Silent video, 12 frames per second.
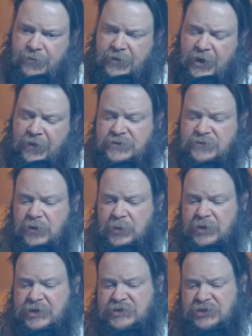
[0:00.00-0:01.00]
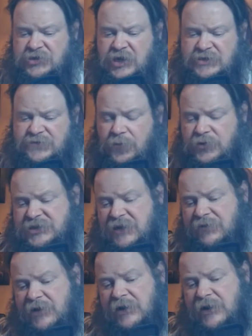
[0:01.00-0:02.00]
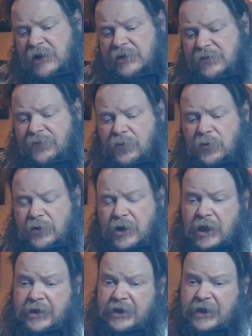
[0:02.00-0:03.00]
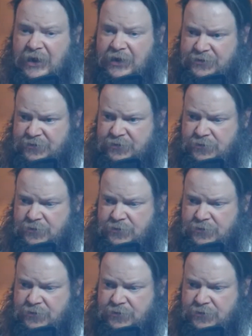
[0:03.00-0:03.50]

that's what I'm going to suggest. 479 to 498.